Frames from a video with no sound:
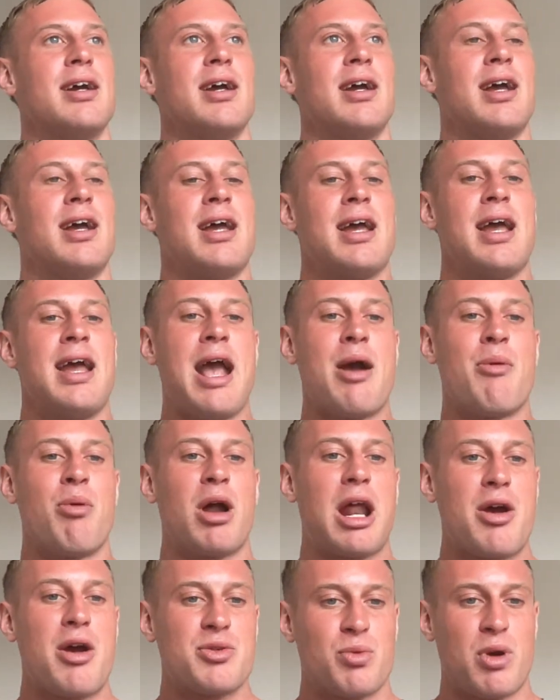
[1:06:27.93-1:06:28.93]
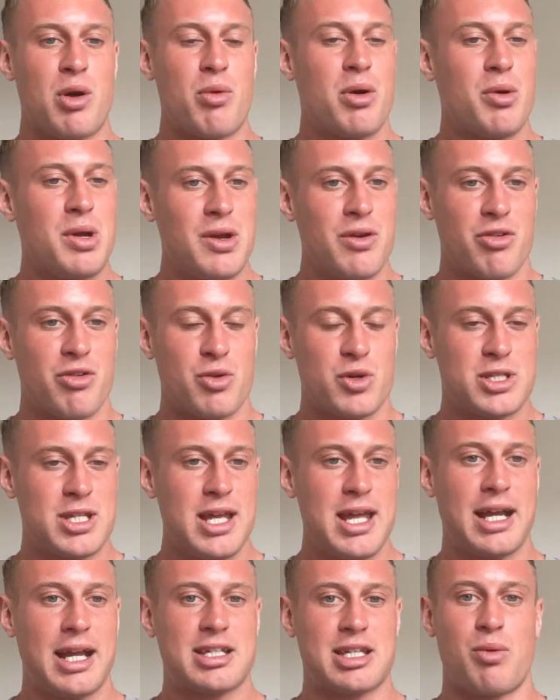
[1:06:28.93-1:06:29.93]
And what we were seeing is like
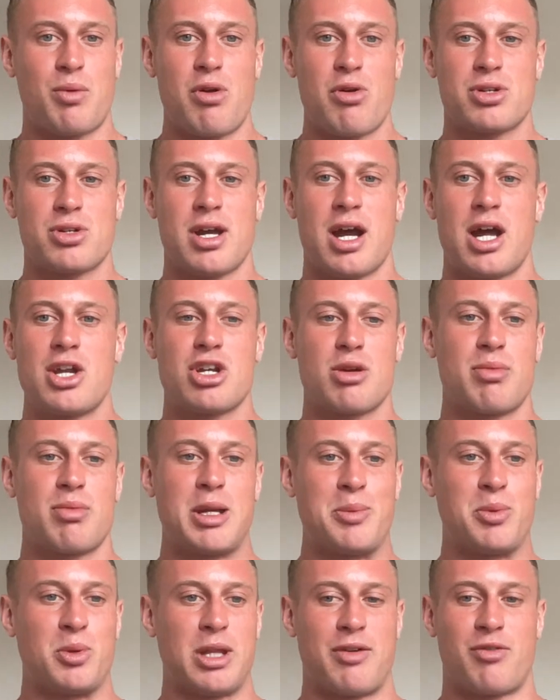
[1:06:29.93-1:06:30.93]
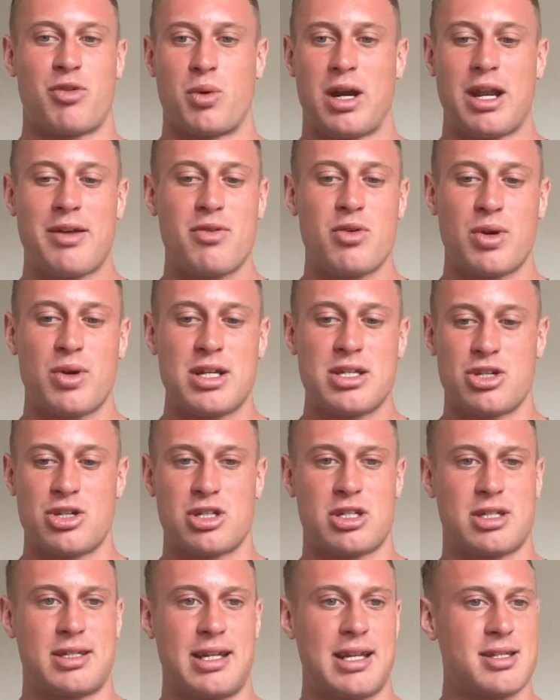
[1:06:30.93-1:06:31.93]
we were touching people that for whatever reason just didn't
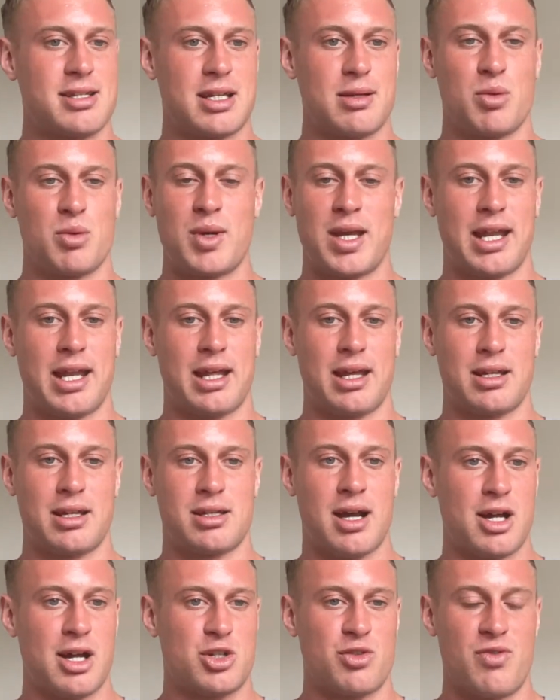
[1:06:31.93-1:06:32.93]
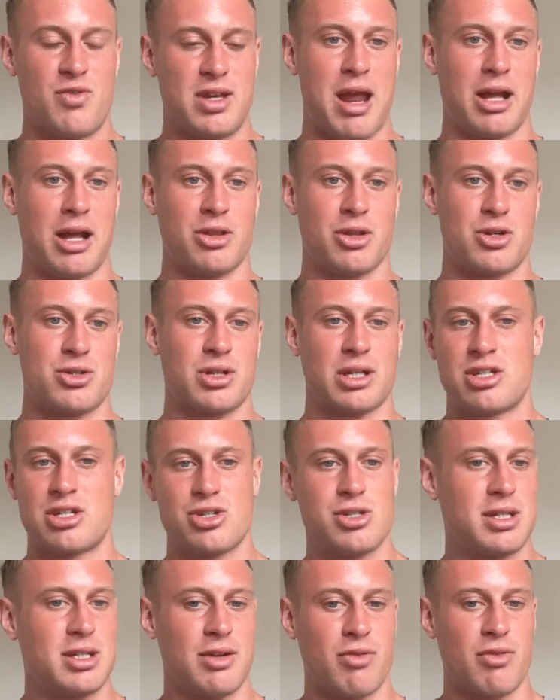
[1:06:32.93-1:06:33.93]
seem to be getting touched via our mailers, like
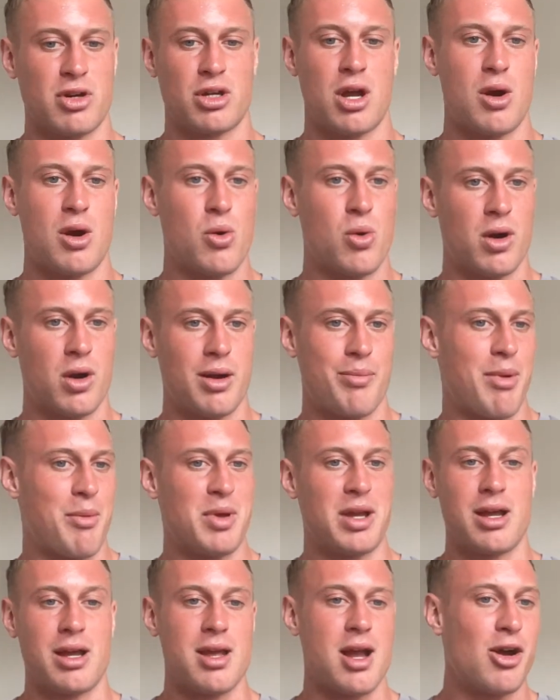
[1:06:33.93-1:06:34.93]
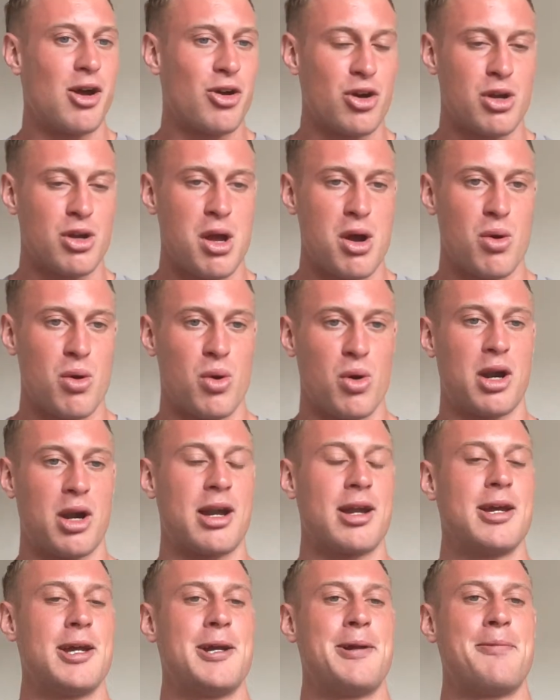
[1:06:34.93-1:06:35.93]
just a different cohort, maybe a younger
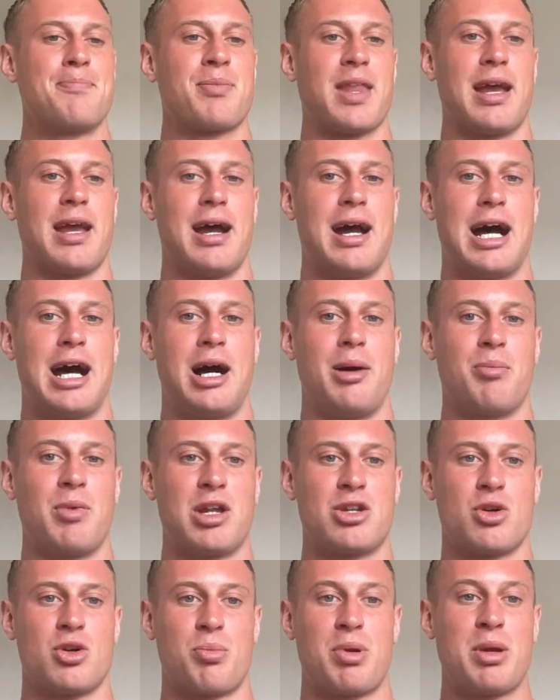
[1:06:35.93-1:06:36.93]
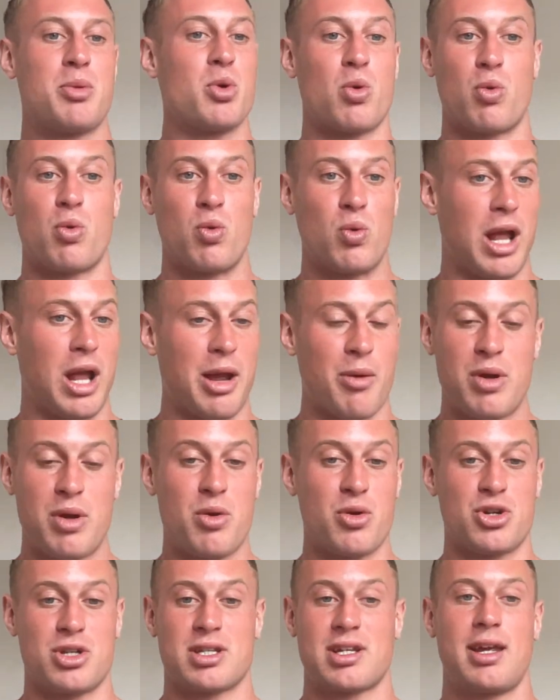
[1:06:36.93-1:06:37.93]
cohort. And so people were like, we
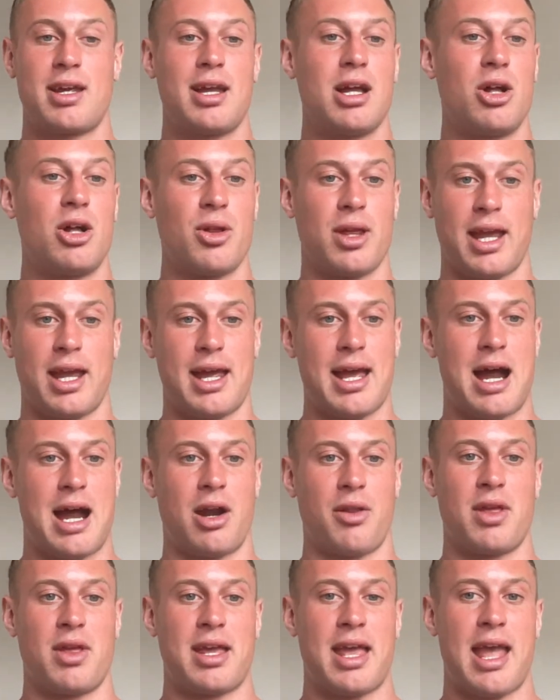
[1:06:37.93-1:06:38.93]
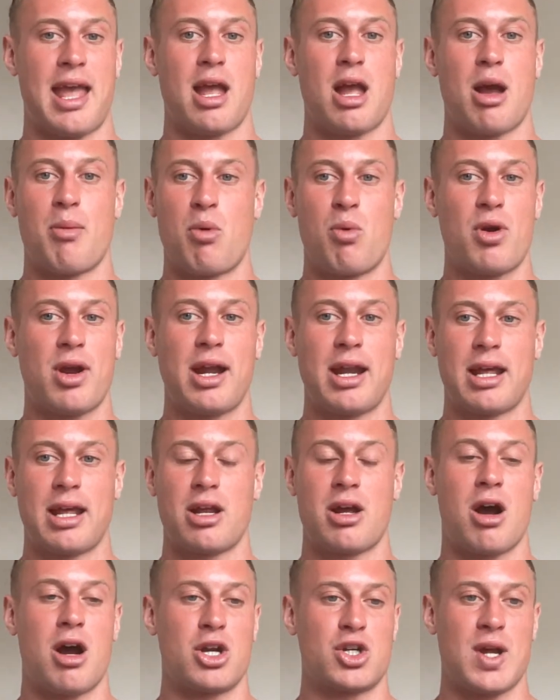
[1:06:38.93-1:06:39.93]
were just killing it out of the gate. I mean, we're
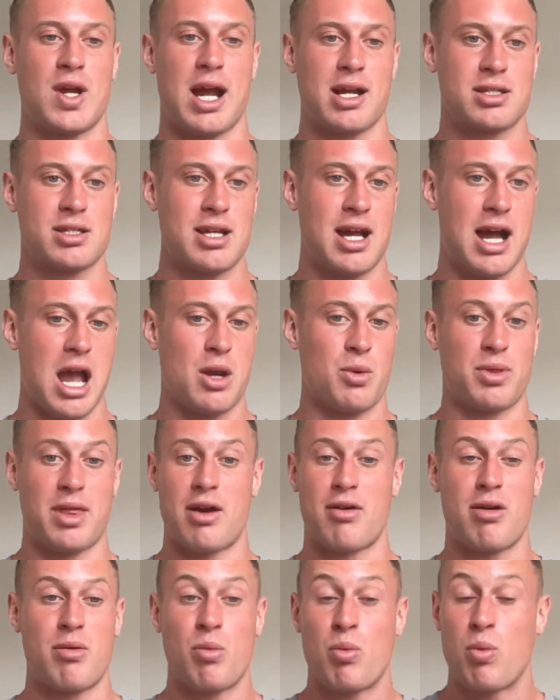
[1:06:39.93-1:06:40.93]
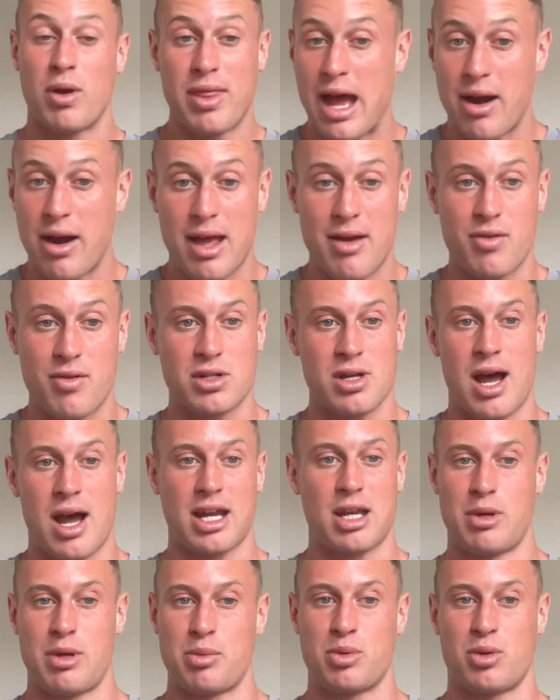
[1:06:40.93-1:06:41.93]
getting contracts signed without ever
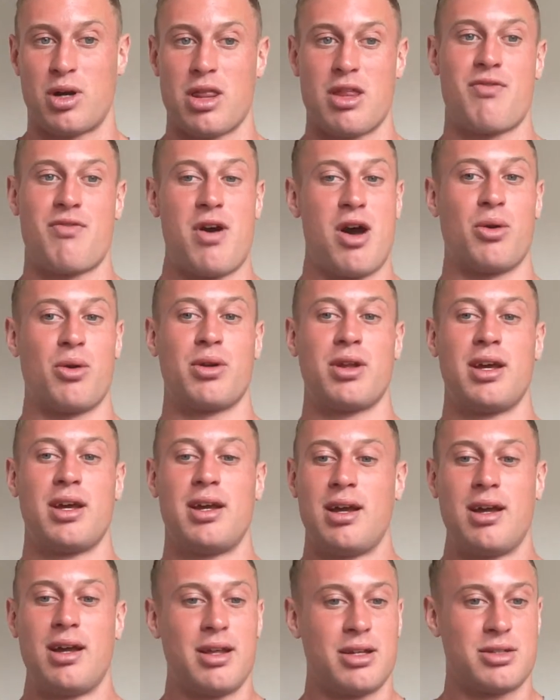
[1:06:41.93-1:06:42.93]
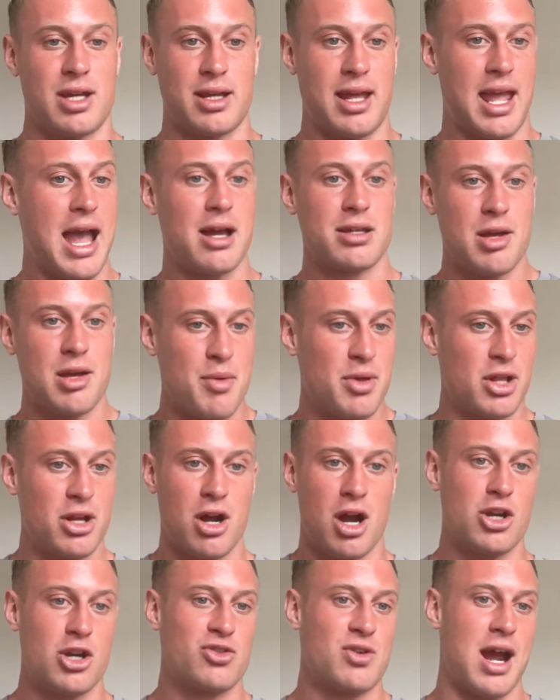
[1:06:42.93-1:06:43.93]
talking to people on the phone. It's like, yeah, send me the
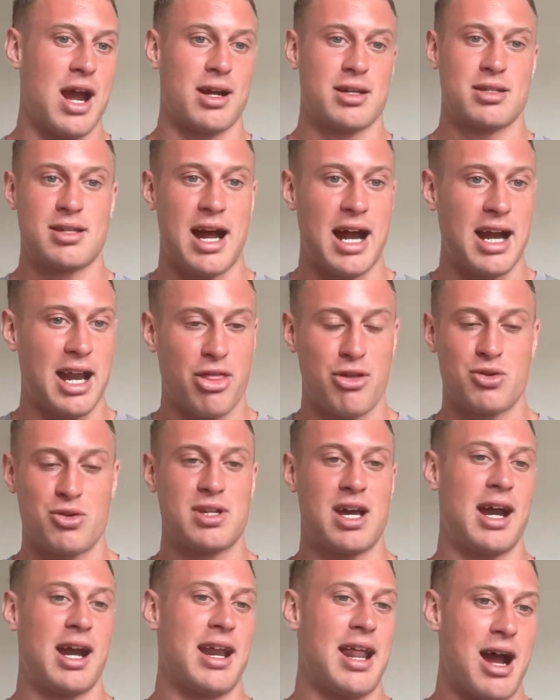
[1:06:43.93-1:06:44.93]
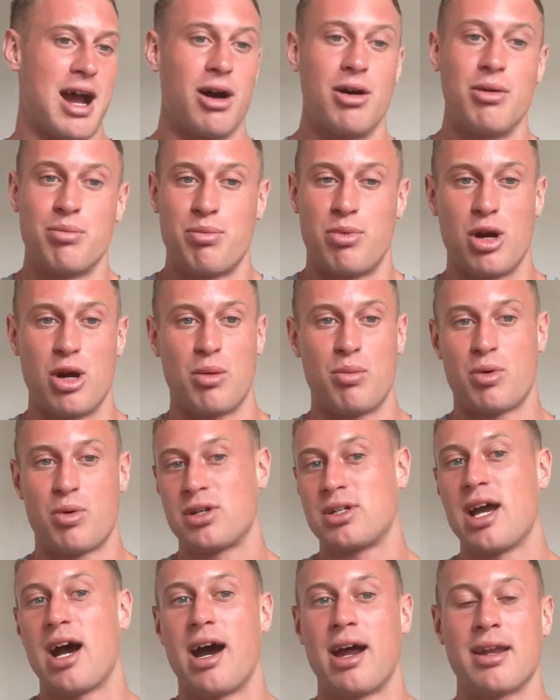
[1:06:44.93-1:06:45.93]
contract, sign it through Sign Out, boom, we're
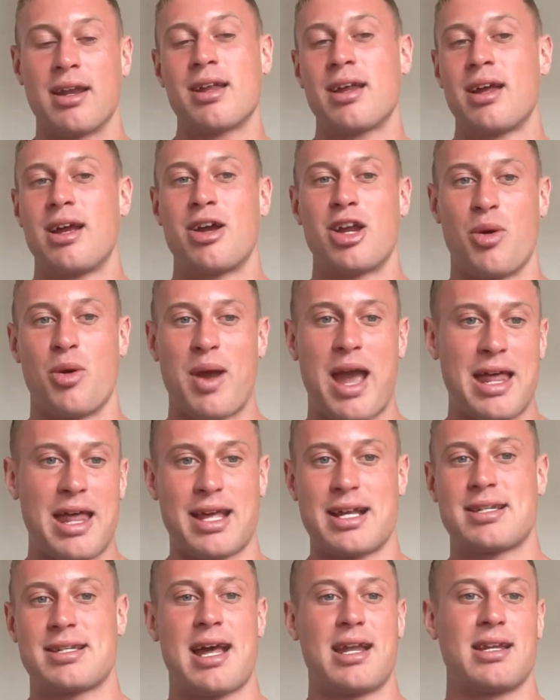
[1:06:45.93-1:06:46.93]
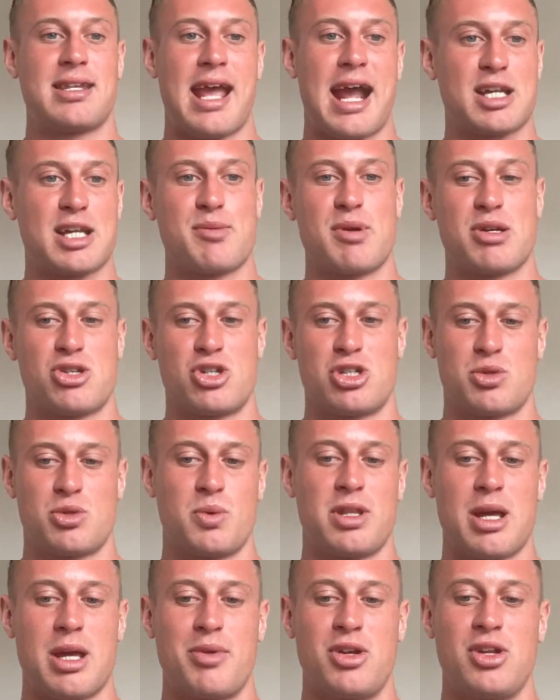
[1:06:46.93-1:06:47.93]
done. You know, we had like 10 text messages
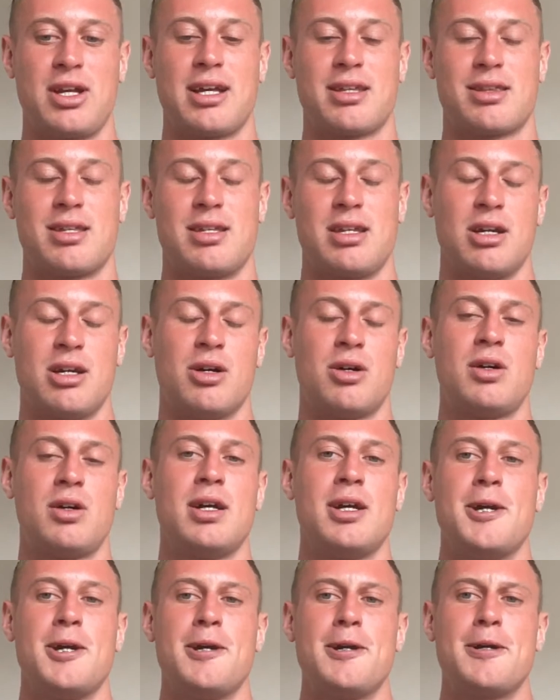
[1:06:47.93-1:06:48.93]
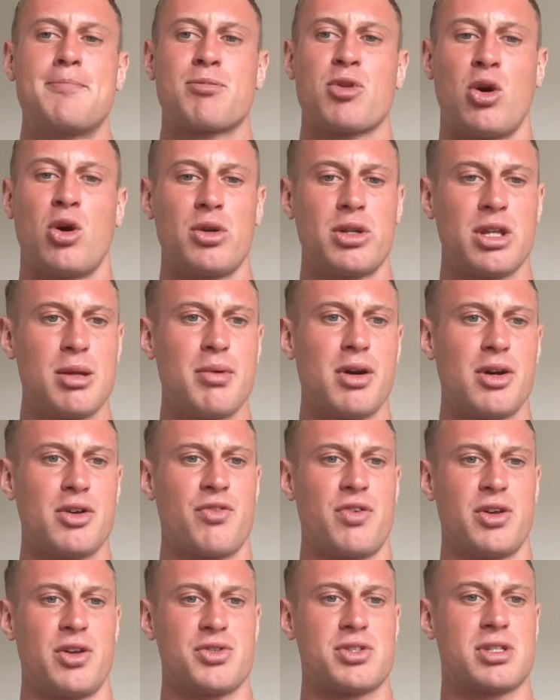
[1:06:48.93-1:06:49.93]
with them and you get the deal. Cold email
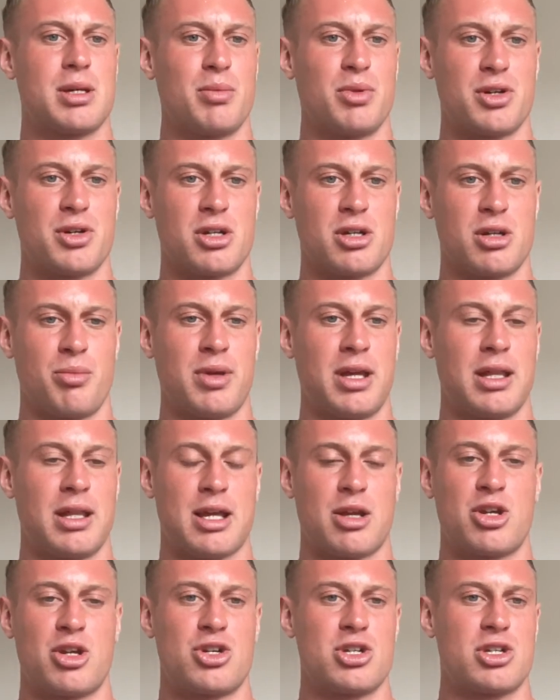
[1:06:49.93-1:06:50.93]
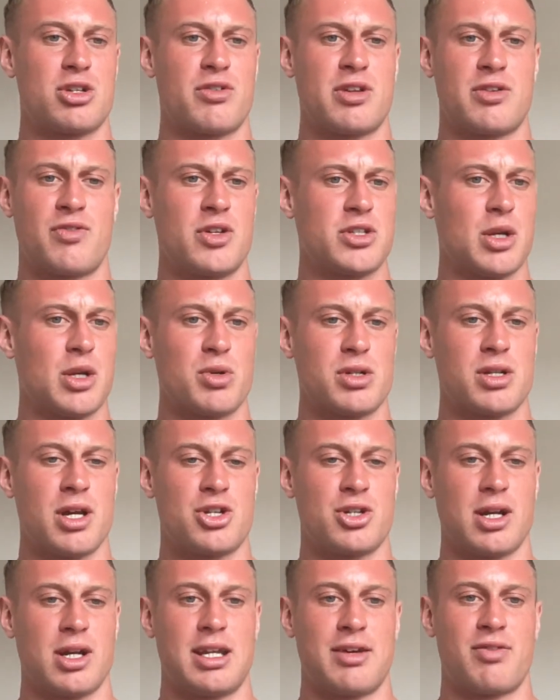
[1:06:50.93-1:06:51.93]
feels similar to me. Like it feels like we're
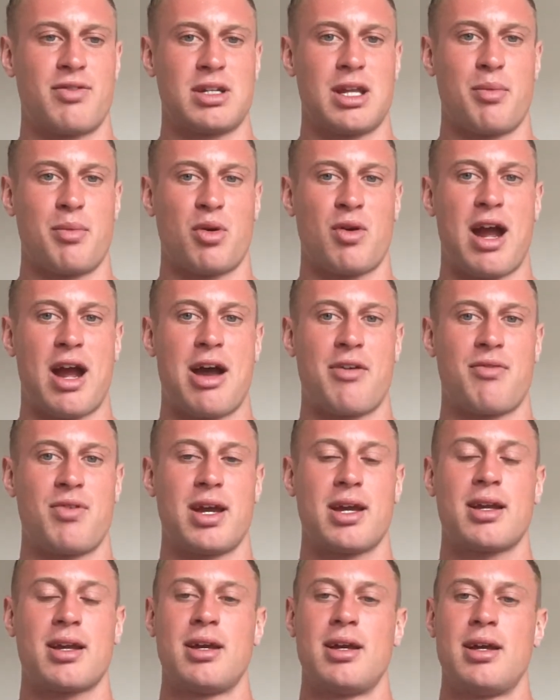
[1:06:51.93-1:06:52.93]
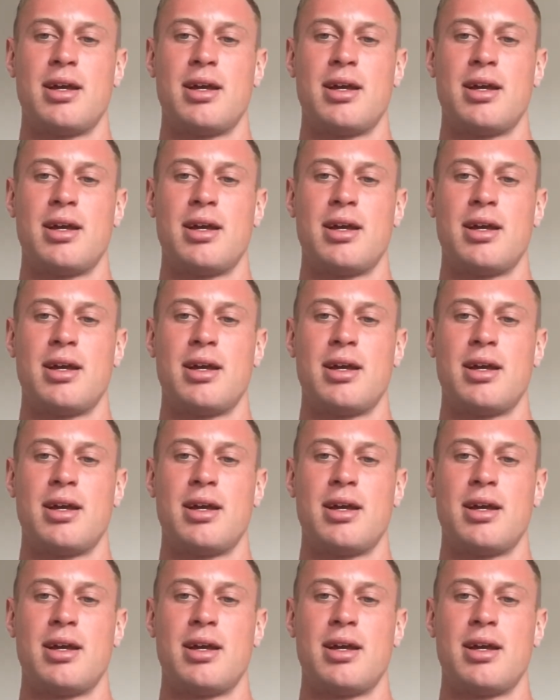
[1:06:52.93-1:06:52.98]
touching a different demographic.